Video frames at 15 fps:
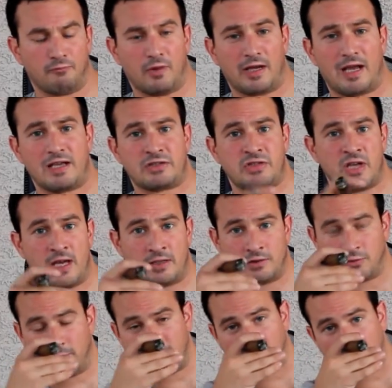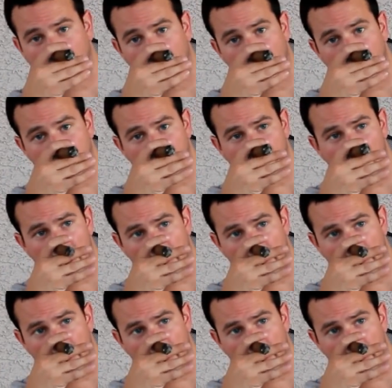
like I said, drinking a lot of